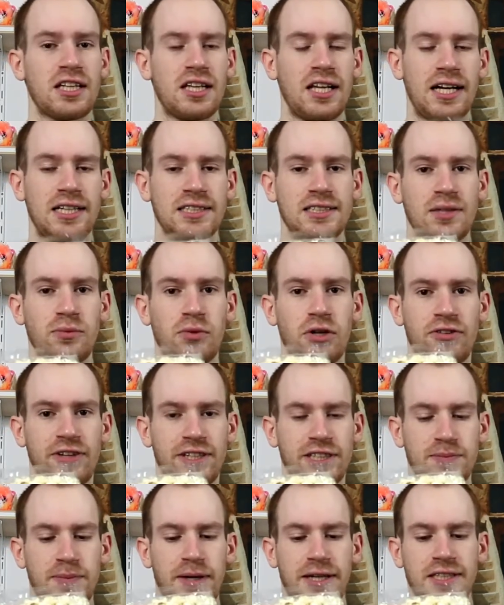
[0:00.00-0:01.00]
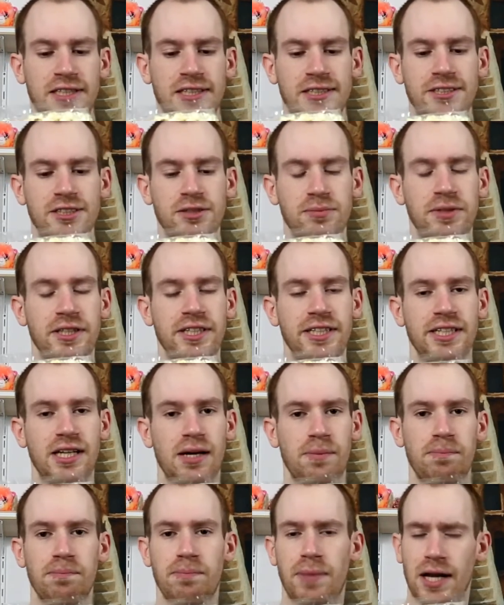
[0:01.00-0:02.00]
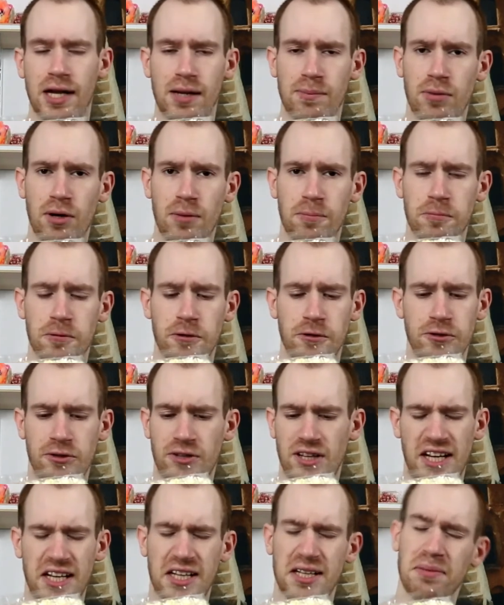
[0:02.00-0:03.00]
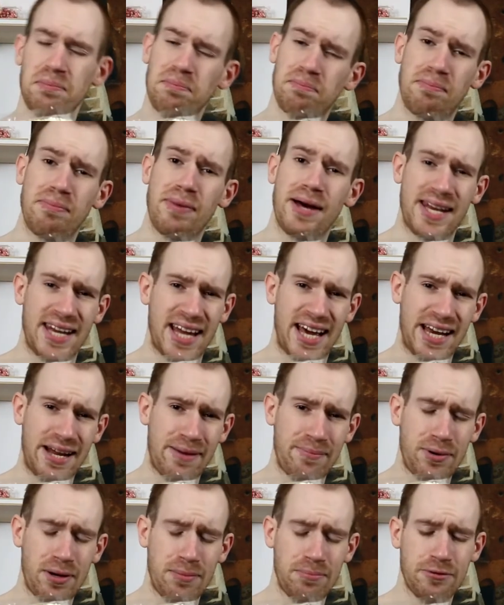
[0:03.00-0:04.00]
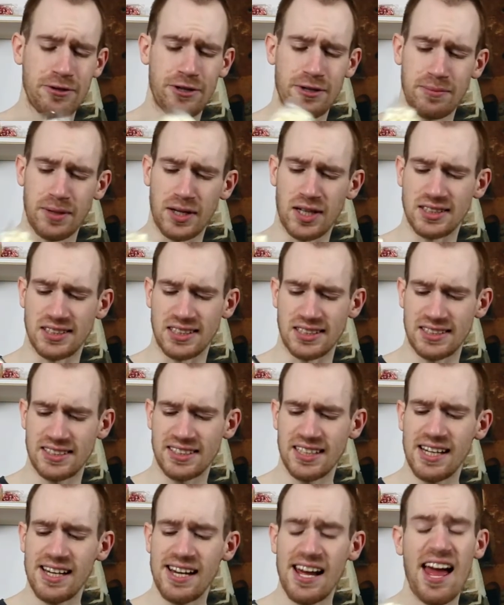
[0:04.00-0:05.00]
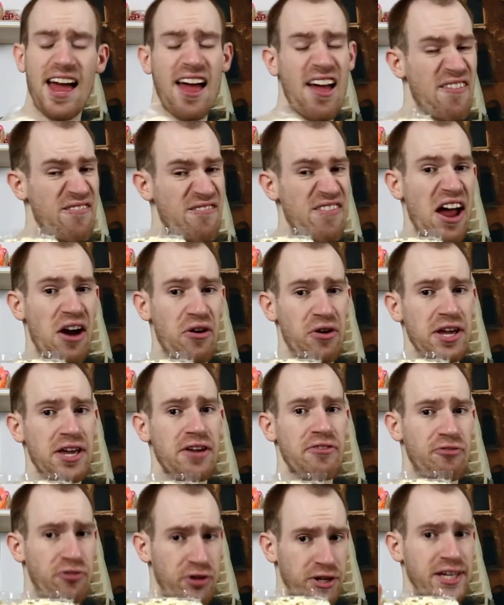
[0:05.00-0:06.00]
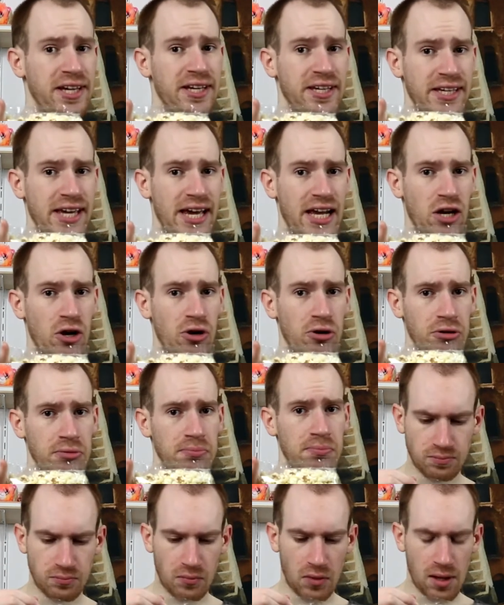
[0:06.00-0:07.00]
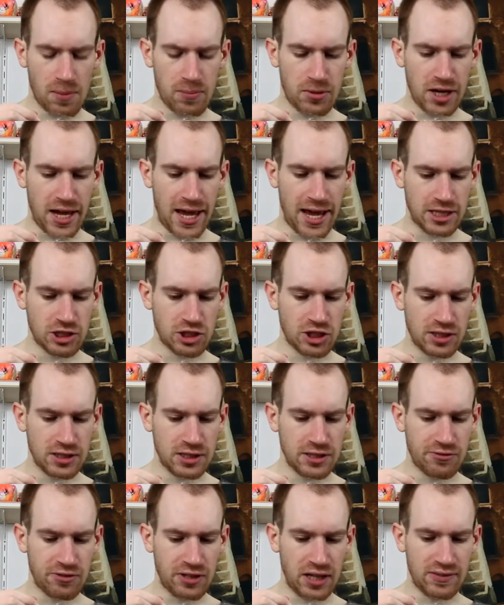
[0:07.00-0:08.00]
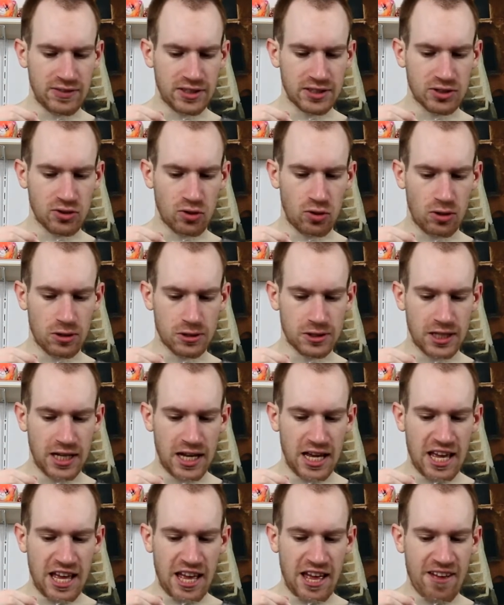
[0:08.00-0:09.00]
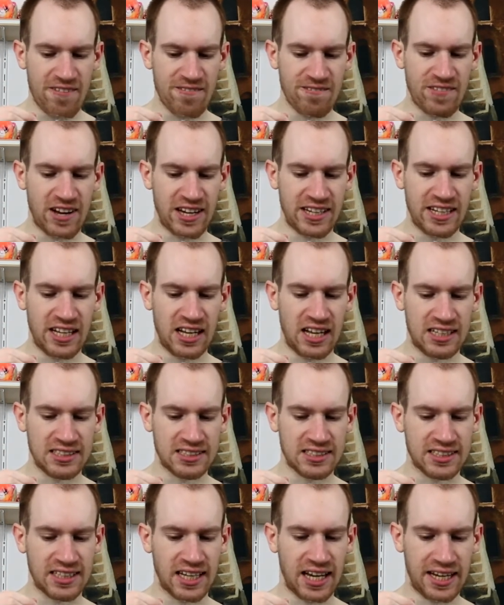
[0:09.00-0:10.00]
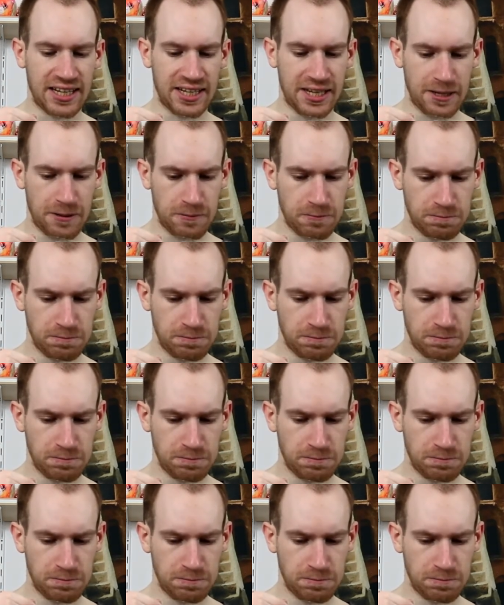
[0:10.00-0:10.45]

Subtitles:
glance, I would have expected this to be either butter popcorn or like banana popcorn because it's very freaking yellow. But actually the flavor is called Vanilla Sky.